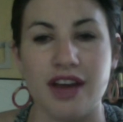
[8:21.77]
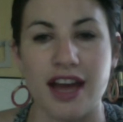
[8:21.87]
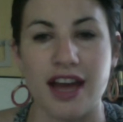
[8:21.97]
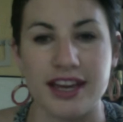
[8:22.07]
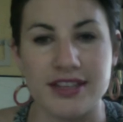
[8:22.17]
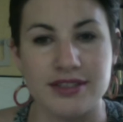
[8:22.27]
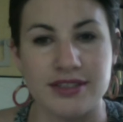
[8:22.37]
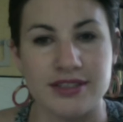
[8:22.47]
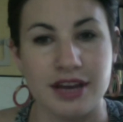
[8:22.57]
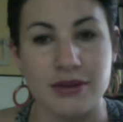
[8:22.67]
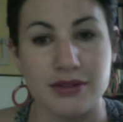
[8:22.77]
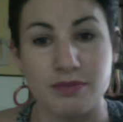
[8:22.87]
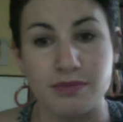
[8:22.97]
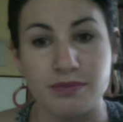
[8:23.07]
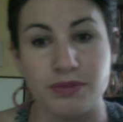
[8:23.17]
I guess since I was
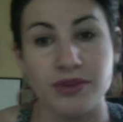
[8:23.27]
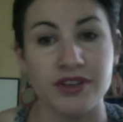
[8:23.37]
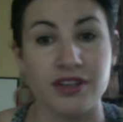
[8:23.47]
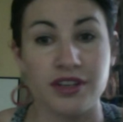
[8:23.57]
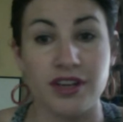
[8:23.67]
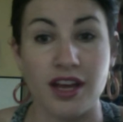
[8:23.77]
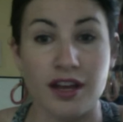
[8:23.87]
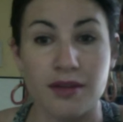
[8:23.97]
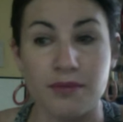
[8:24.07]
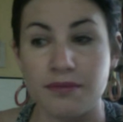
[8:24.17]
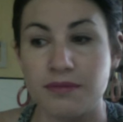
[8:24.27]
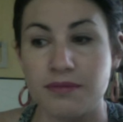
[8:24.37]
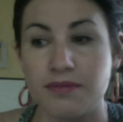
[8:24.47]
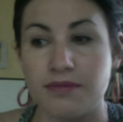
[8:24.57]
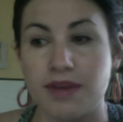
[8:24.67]
born
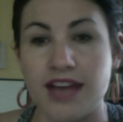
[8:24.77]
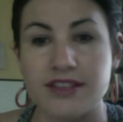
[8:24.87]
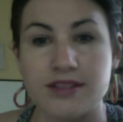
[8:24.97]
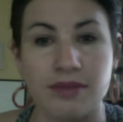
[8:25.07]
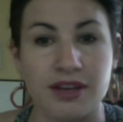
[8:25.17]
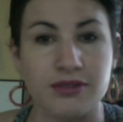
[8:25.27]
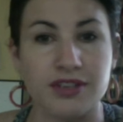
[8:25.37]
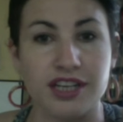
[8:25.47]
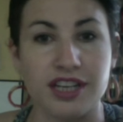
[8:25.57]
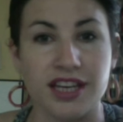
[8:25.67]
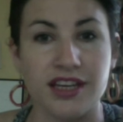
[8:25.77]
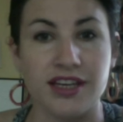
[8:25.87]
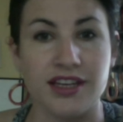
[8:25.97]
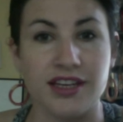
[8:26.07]
as a minority in